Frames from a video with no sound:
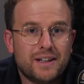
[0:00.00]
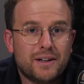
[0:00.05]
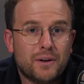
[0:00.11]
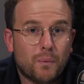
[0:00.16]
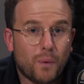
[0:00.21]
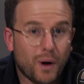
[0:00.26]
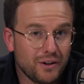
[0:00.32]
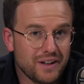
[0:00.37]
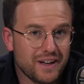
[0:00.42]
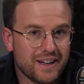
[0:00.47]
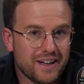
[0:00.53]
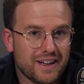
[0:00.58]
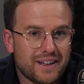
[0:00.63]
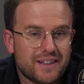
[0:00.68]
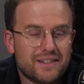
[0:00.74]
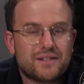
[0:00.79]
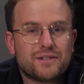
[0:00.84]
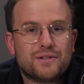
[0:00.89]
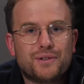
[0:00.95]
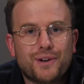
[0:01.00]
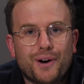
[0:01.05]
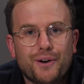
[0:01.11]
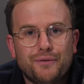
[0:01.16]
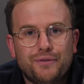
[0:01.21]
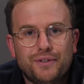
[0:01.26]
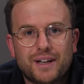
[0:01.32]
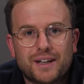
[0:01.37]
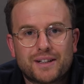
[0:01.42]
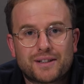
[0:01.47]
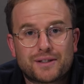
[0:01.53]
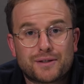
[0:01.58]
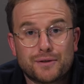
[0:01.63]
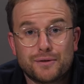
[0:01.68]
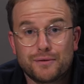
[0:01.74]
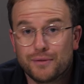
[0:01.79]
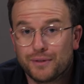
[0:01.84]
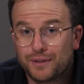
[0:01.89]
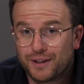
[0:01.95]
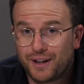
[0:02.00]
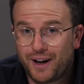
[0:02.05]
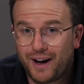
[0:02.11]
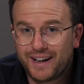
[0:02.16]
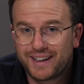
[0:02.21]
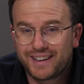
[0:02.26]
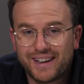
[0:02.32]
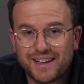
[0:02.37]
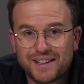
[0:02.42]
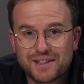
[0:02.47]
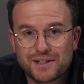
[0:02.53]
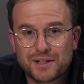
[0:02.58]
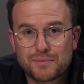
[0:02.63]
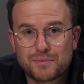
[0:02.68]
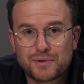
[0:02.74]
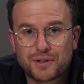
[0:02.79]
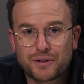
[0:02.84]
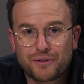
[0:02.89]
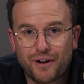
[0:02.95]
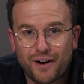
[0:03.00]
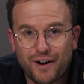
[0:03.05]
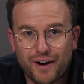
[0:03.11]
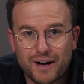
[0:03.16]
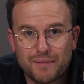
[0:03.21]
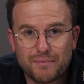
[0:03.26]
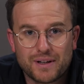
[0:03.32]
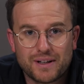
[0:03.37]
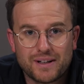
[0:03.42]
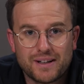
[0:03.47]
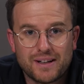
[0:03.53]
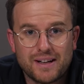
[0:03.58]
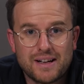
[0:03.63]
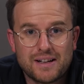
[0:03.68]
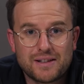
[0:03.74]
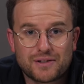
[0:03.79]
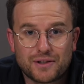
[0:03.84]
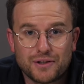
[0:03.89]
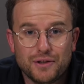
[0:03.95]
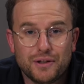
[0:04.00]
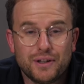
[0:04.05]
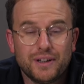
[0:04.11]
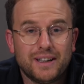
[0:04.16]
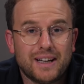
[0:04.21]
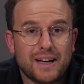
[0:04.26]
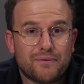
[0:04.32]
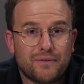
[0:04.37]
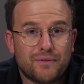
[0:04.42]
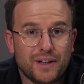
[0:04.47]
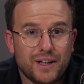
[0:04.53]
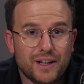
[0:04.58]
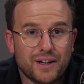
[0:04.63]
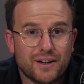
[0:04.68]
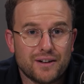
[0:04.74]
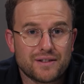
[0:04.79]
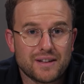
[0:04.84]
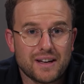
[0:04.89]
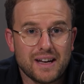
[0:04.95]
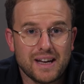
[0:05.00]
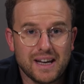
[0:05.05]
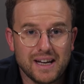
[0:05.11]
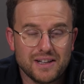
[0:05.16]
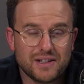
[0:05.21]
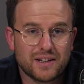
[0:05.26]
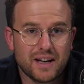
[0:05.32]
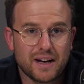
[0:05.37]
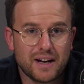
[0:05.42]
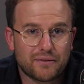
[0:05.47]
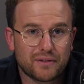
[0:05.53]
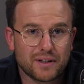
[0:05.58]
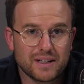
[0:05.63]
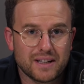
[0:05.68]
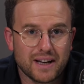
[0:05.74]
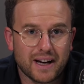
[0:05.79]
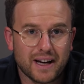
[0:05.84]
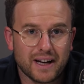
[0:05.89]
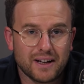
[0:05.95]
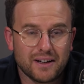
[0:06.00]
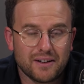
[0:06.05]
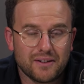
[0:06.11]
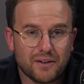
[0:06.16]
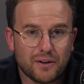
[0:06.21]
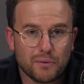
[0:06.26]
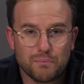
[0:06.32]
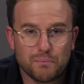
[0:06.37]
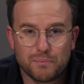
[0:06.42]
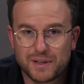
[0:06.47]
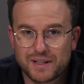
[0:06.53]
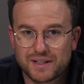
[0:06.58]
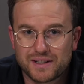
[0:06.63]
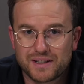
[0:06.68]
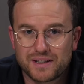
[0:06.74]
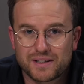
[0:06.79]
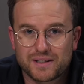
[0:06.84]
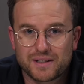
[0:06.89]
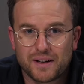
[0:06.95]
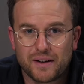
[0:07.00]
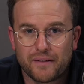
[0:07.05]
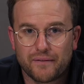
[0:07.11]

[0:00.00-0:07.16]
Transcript: While you're here, don't forget to like and subscribe so you can get videos each and every day on business,